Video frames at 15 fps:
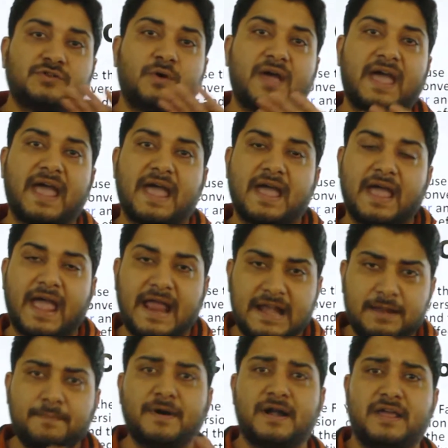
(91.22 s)
So
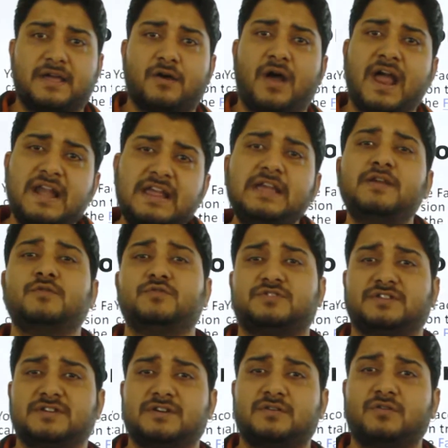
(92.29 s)
anybody, any
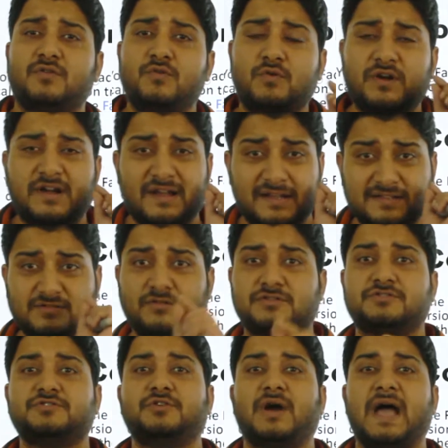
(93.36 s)
user who clicks
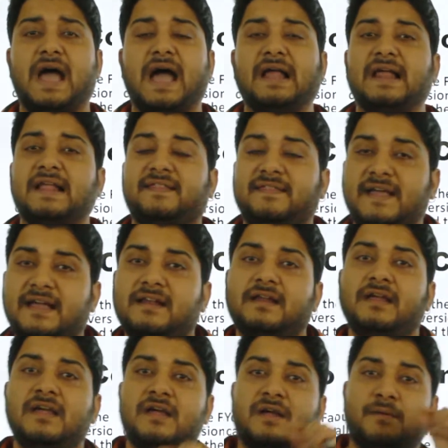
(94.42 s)
onto your ad and
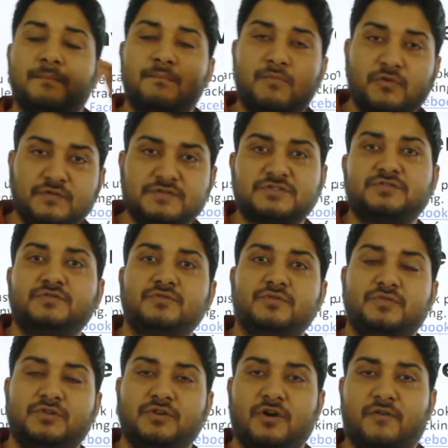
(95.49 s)
then moves
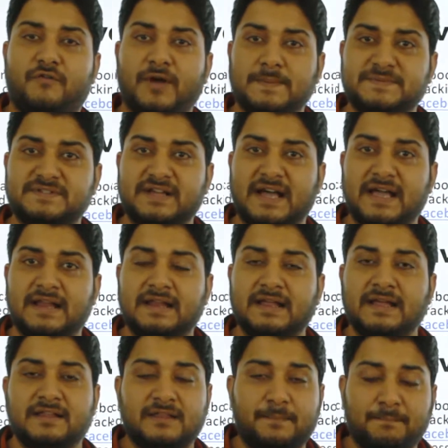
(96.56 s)
to your website,
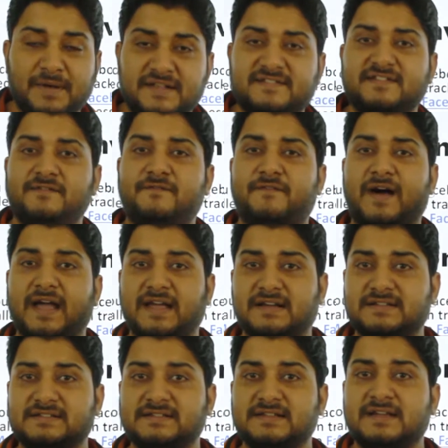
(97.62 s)
the pixel
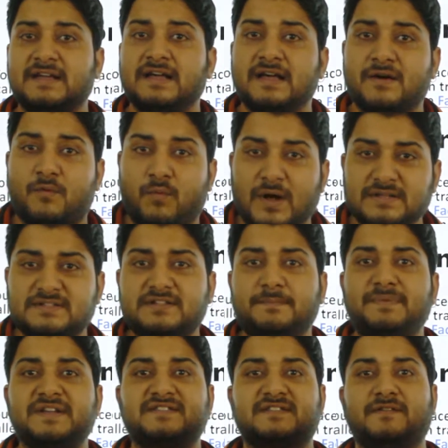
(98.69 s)
fires. Once
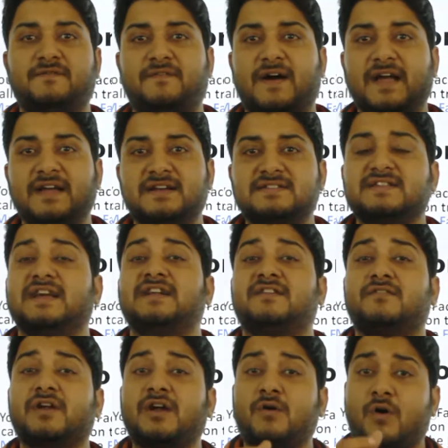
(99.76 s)
the pixel fires,
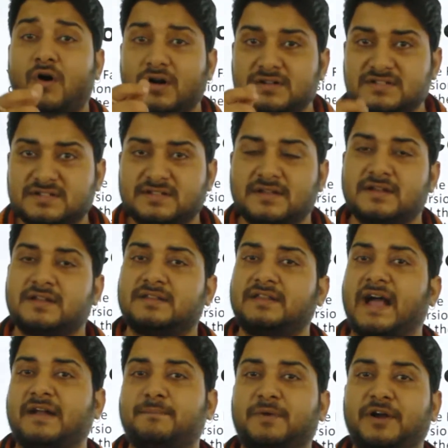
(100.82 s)
it records
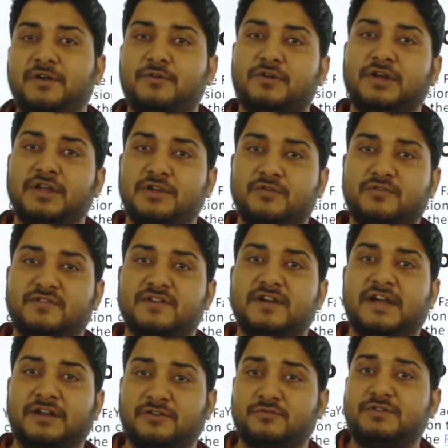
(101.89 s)
that particular
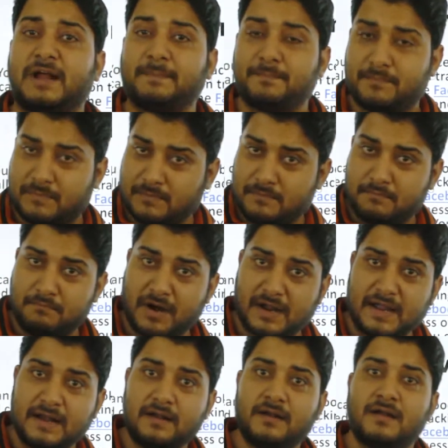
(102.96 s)
user into that
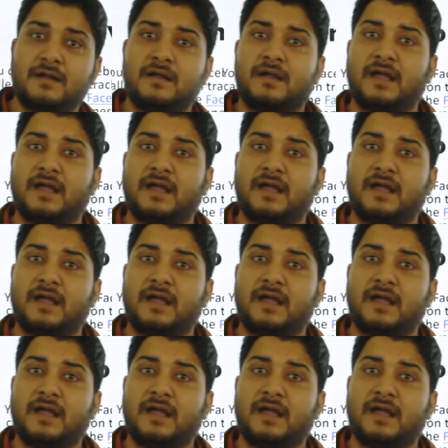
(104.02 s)
bucket.